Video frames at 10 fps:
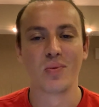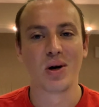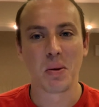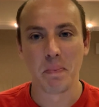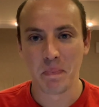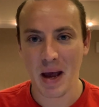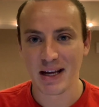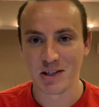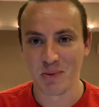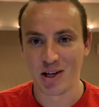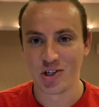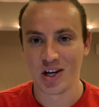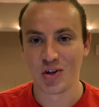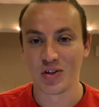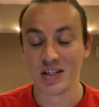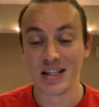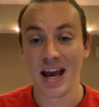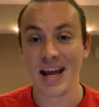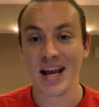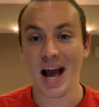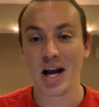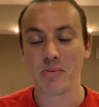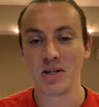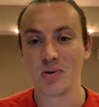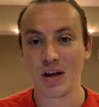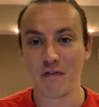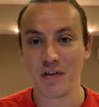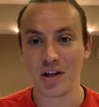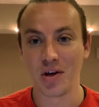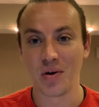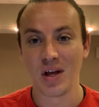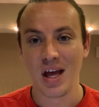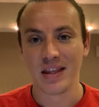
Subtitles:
Welcome back to my channel, and today I'm going to be doing a video